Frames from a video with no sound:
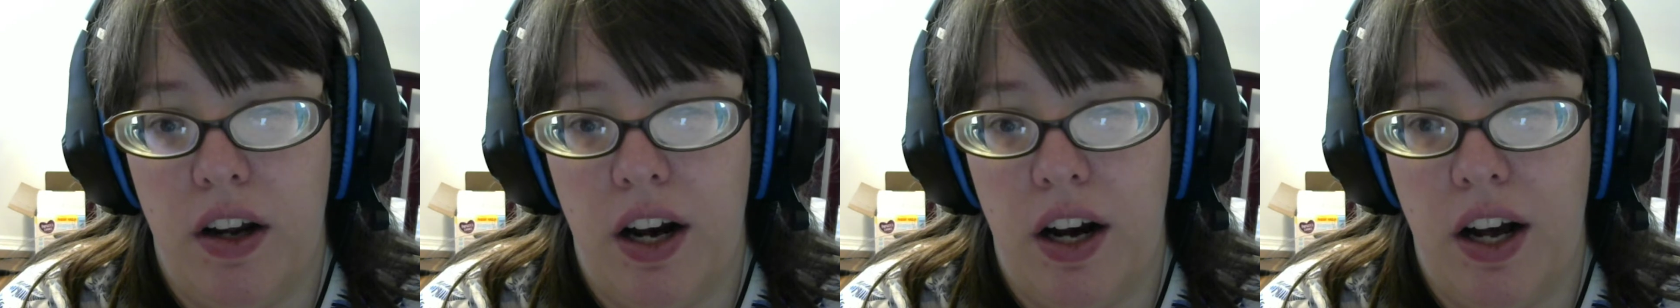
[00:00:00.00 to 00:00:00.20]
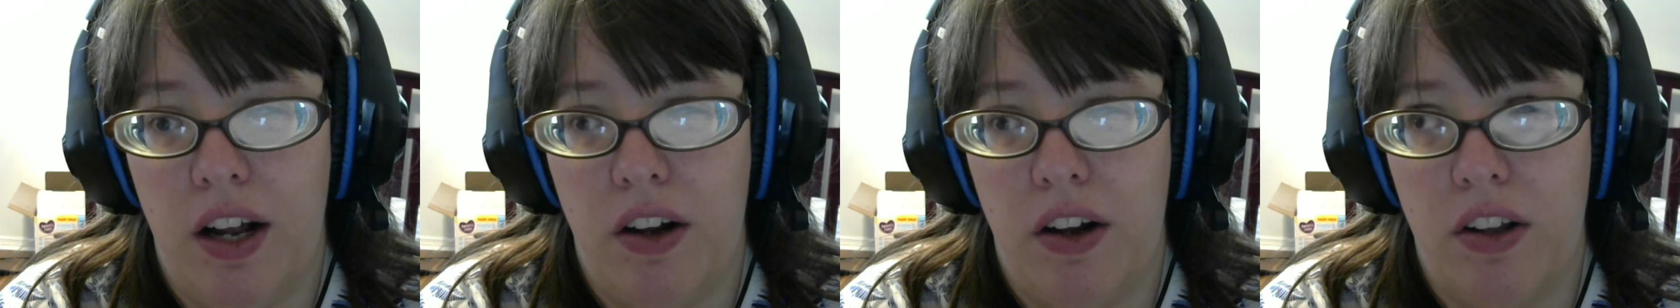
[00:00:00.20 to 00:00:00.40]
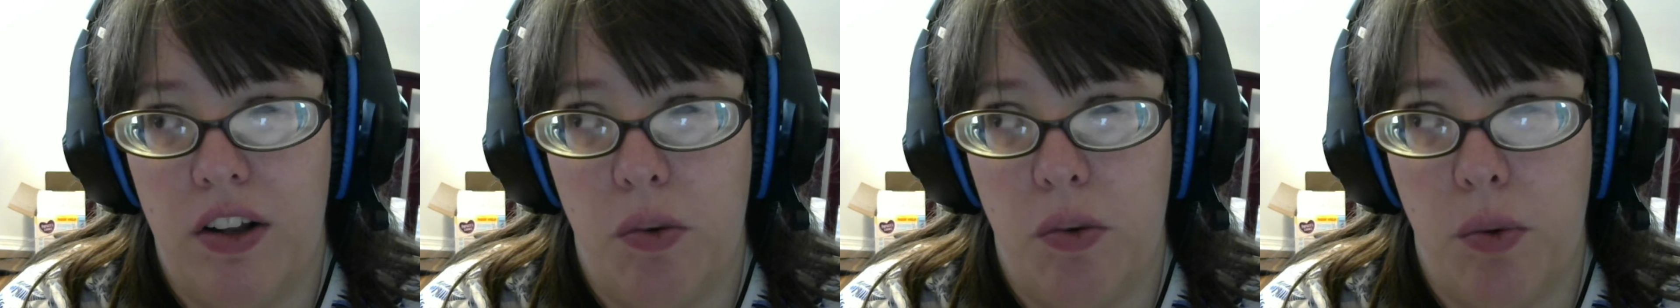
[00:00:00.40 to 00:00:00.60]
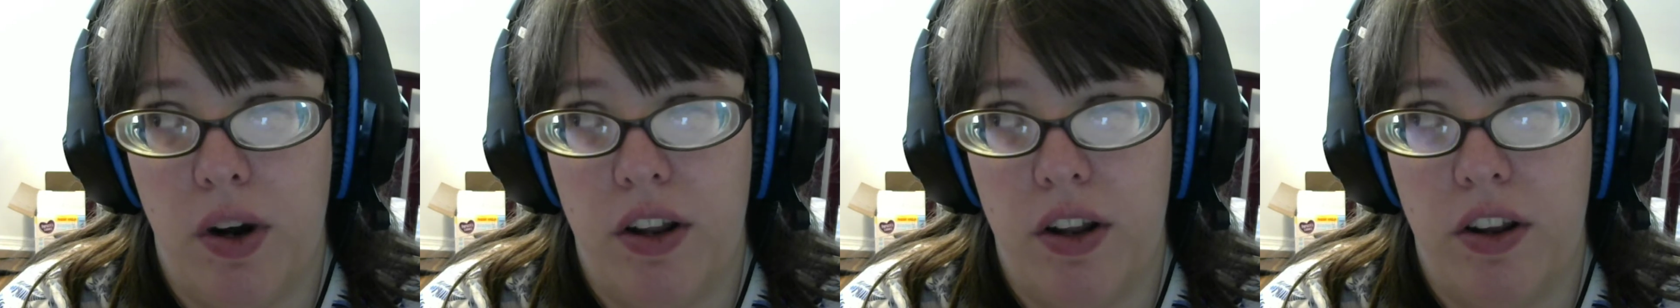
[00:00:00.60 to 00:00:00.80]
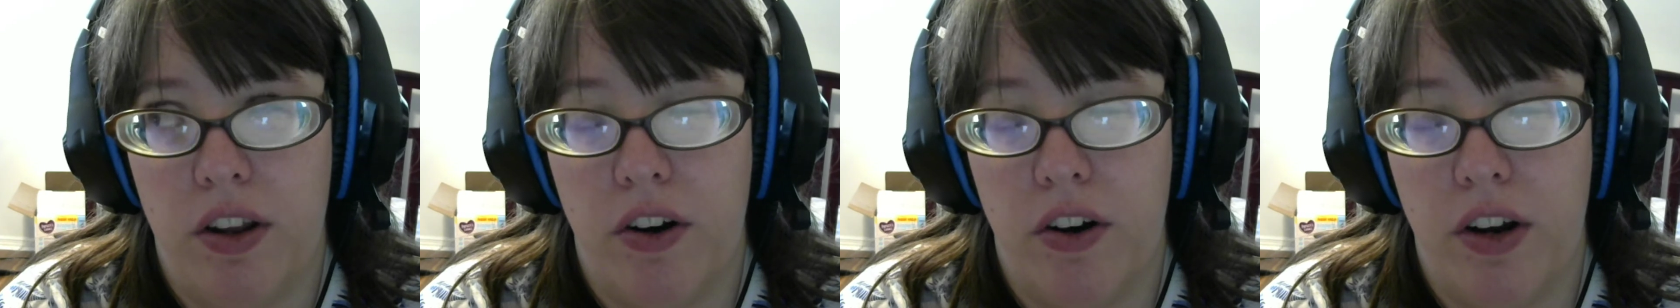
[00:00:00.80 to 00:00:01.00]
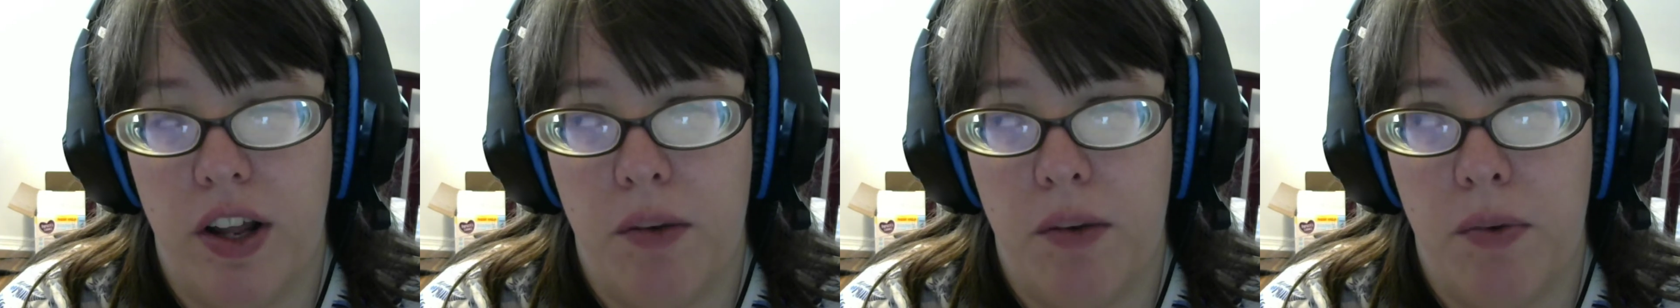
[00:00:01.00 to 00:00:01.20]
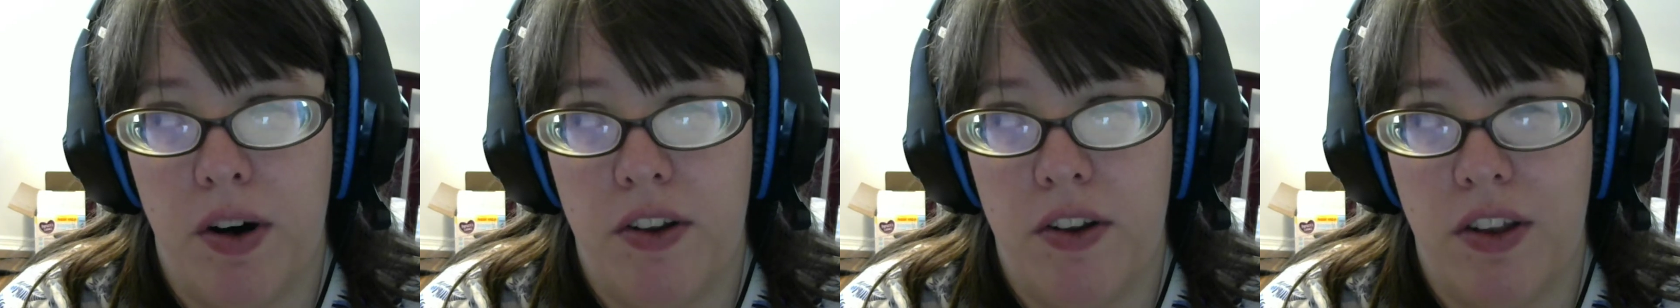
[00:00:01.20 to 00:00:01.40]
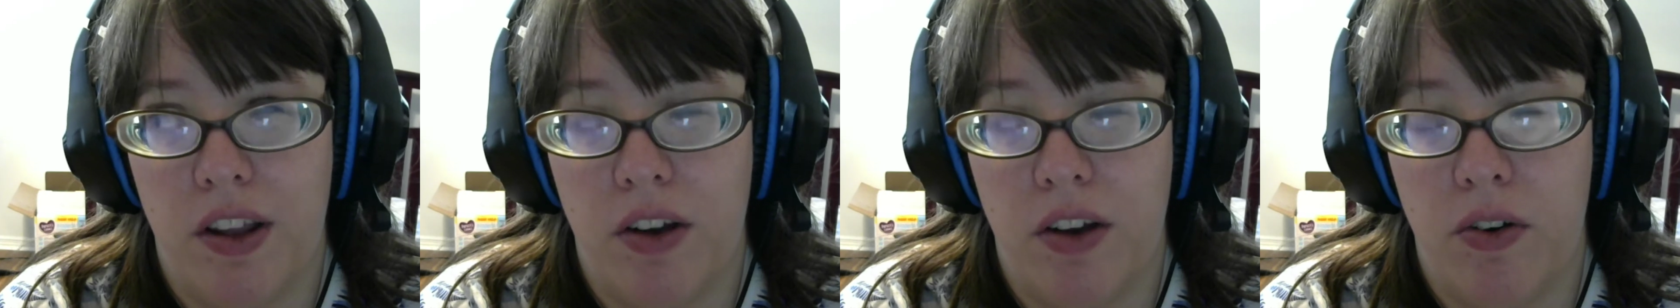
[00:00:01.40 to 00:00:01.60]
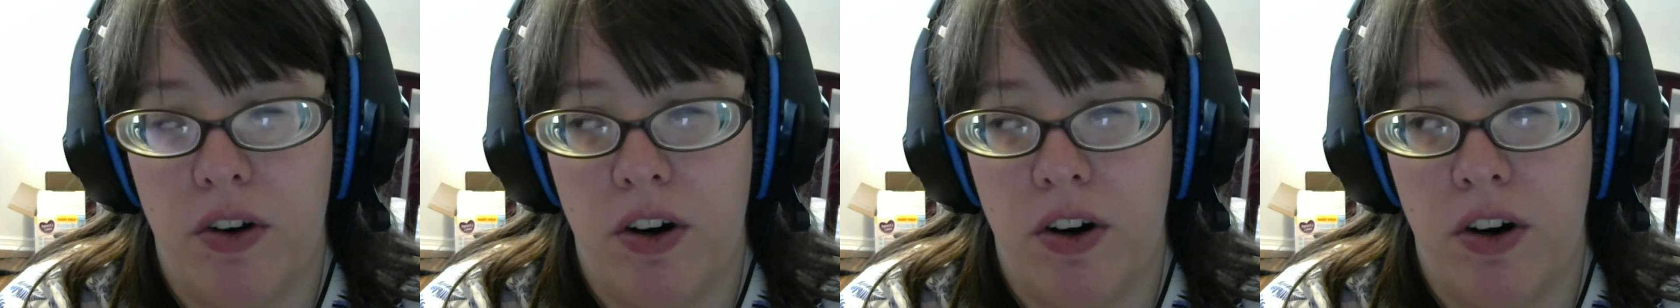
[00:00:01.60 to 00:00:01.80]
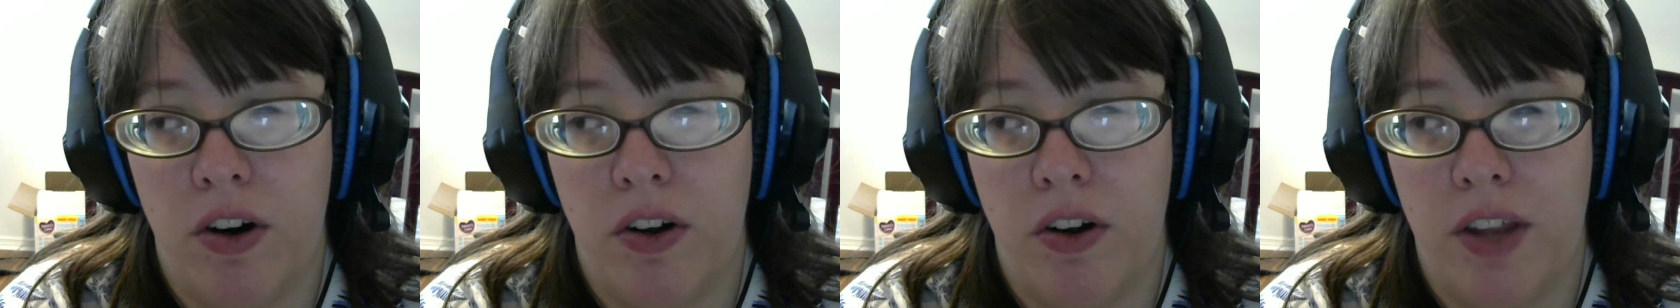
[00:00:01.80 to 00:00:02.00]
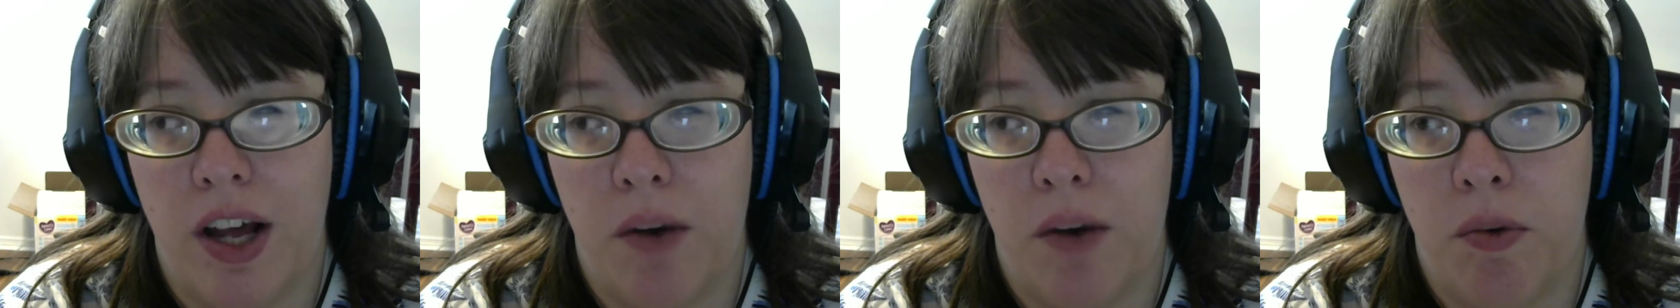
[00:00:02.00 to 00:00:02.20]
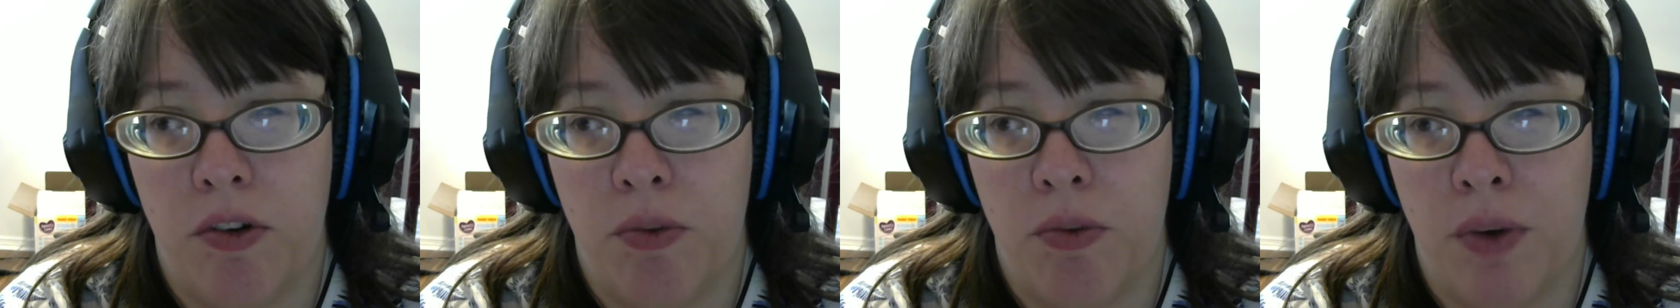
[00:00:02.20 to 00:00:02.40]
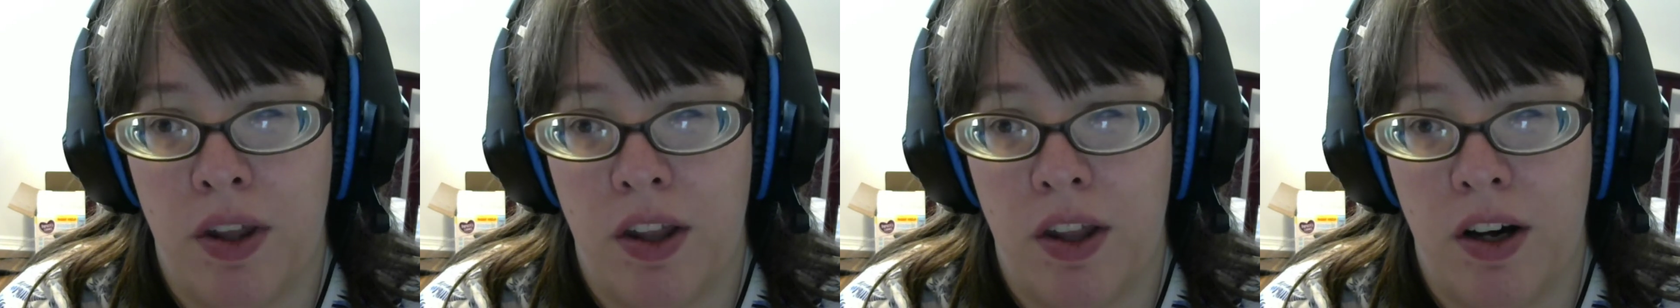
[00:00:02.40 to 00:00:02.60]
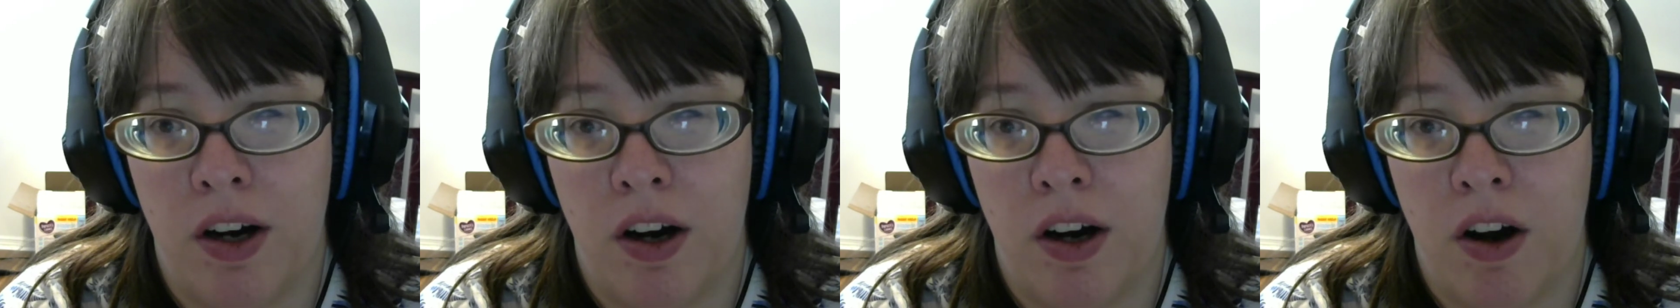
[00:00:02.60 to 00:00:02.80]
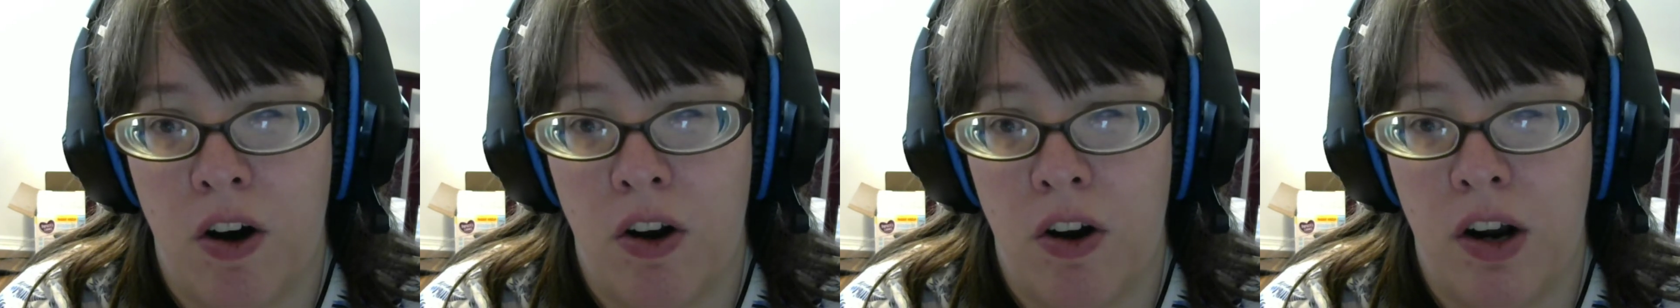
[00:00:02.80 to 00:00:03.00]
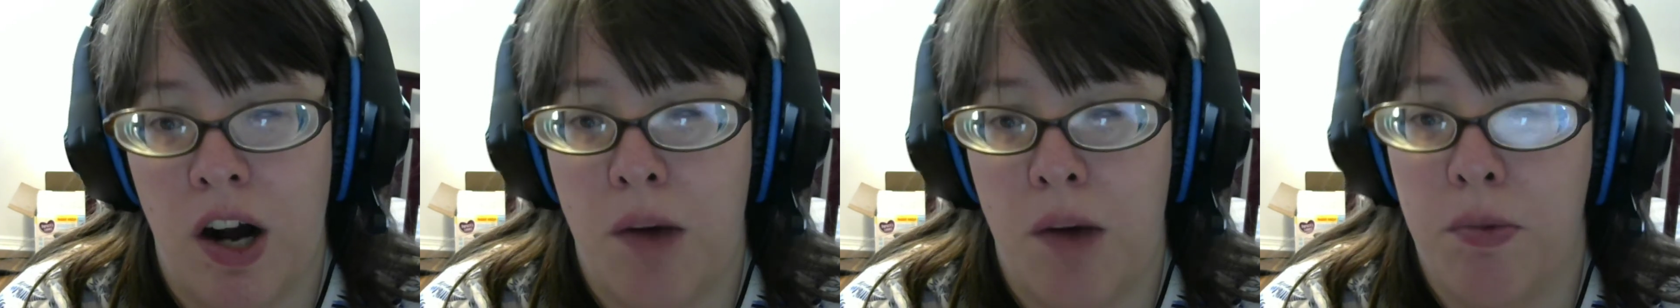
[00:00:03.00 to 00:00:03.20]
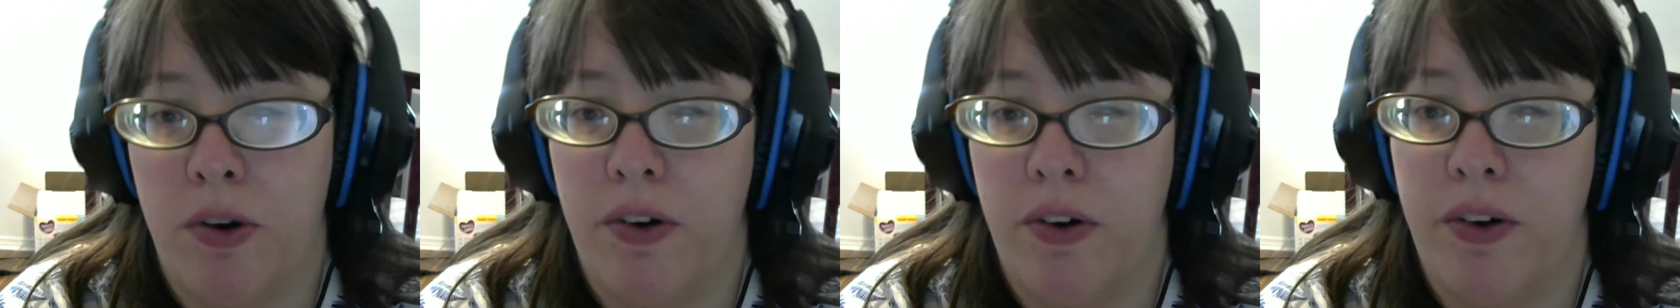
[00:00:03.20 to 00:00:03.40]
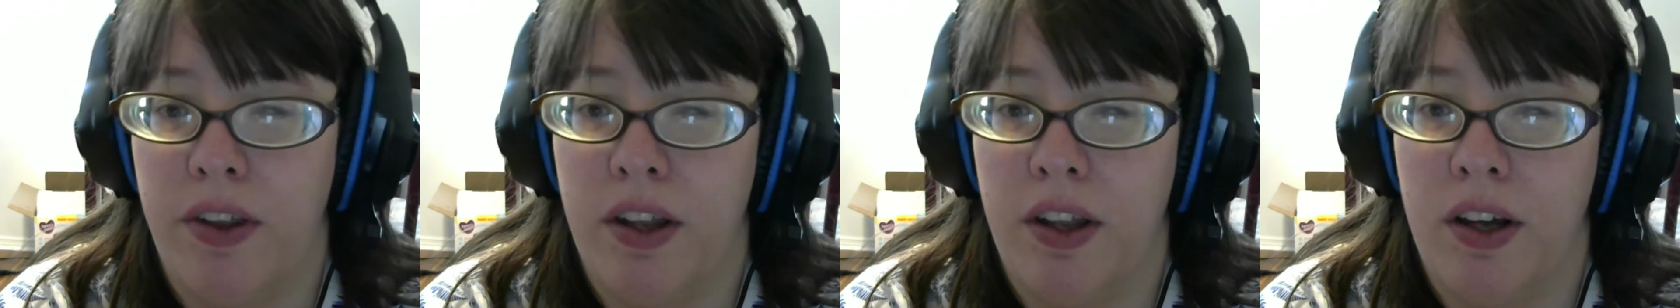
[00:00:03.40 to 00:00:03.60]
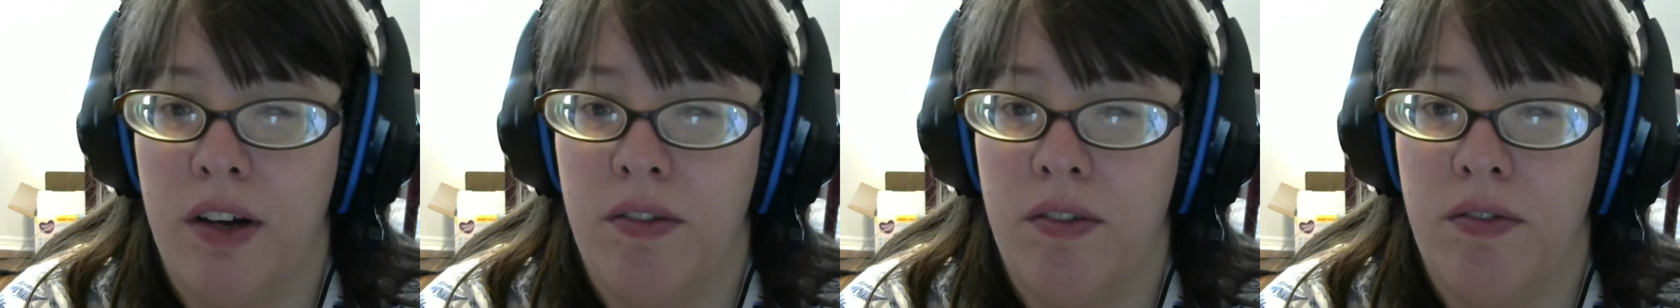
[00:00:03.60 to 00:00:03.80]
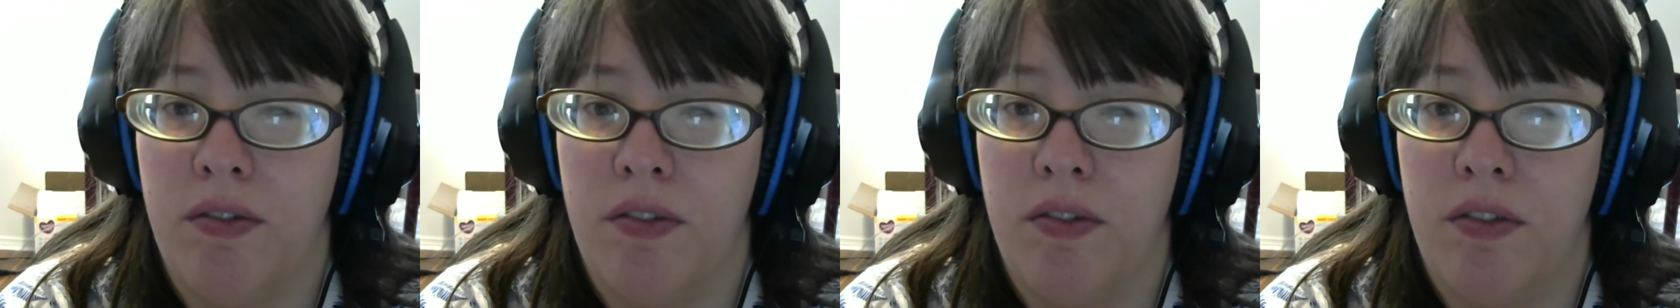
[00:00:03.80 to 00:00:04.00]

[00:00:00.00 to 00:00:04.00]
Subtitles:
don't know what her name was, the little girl that was with Konohamaru and them.